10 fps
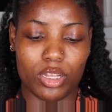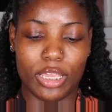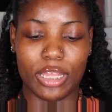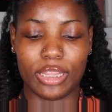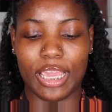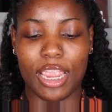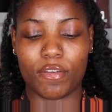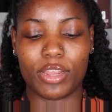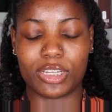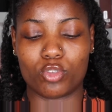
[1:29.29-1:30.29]
in the
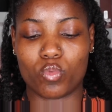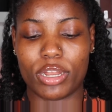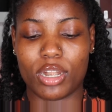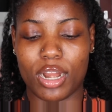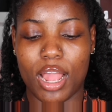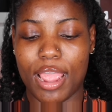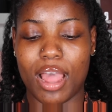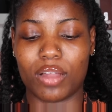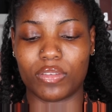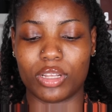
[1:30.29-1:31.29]
areas where I
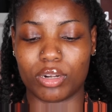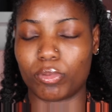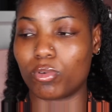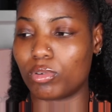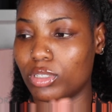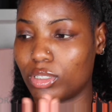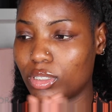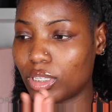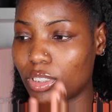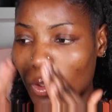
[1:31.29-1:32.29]
have a lot of pores,
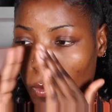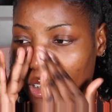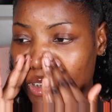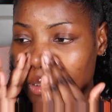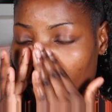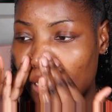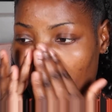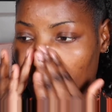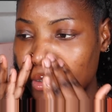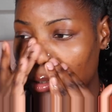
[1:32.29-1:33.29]
so which is my
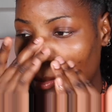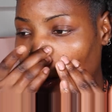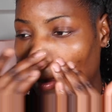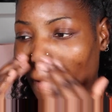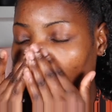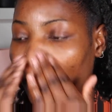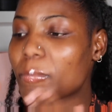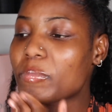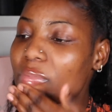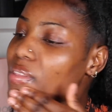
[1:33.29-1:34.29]
nose, okay,
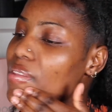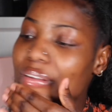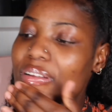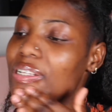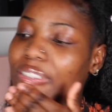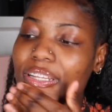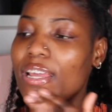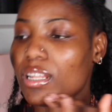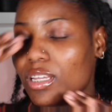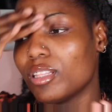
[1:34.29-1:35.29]

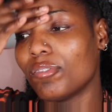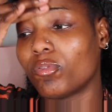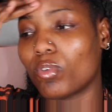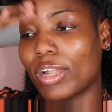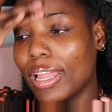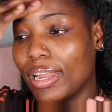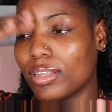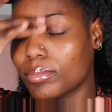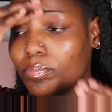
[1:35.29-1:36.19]
chin, and the forehead.